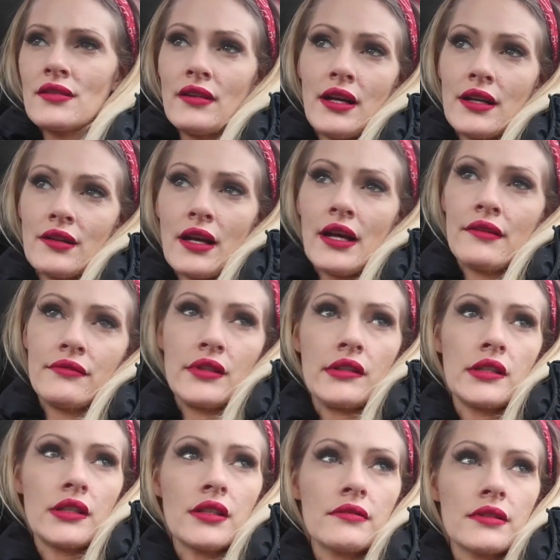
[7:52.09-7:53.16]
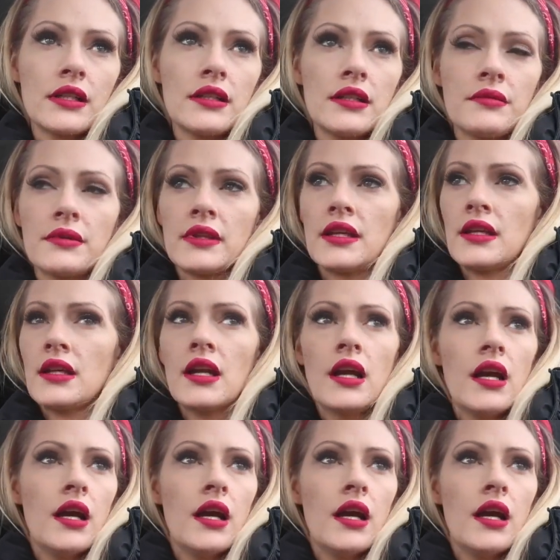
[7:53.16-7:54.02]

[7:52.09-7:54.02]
so I, I have no idea what I did with it.